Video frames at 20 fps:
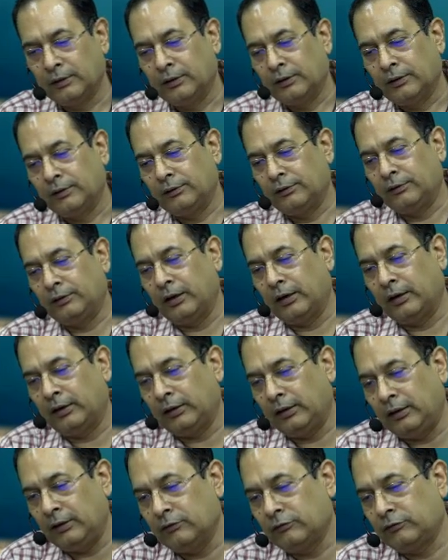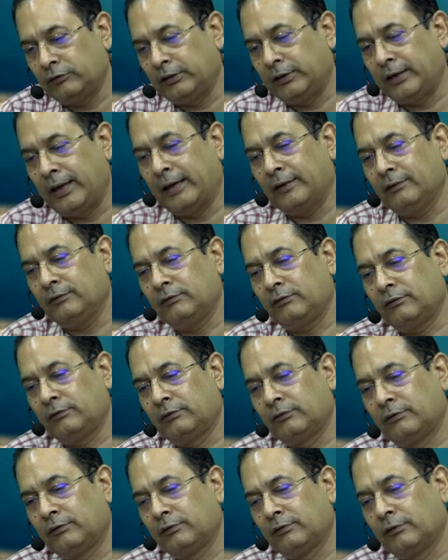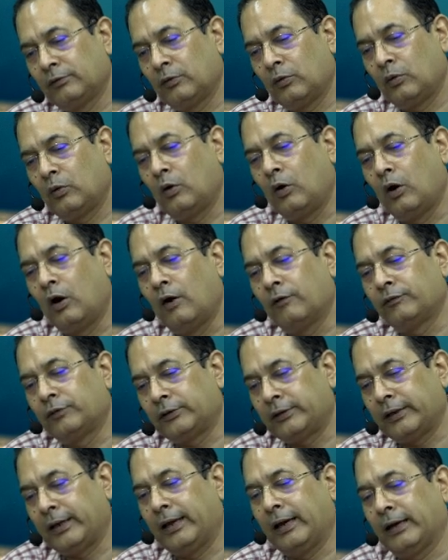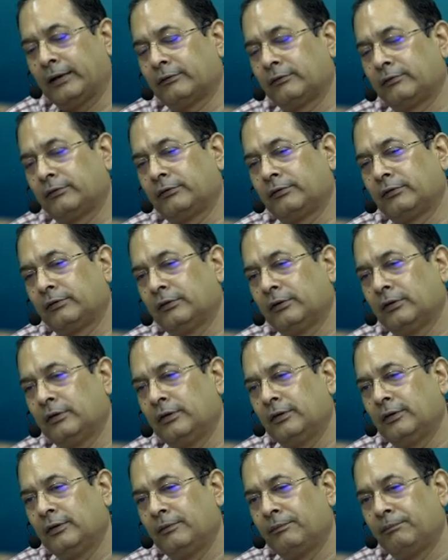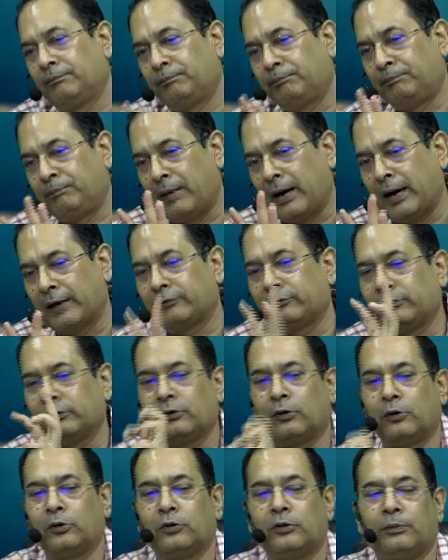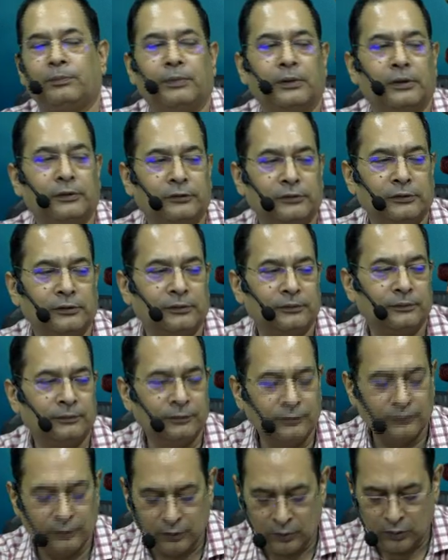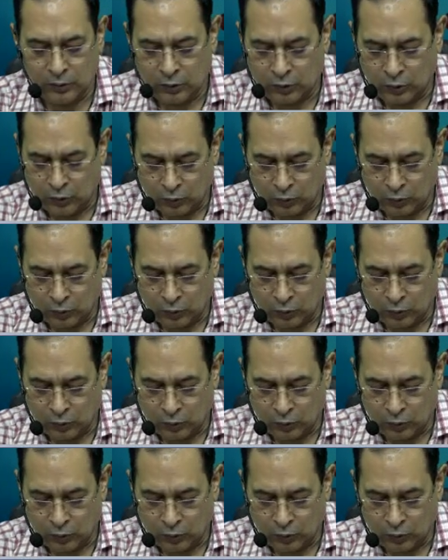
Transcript: the incidence of the tax passes on to the person who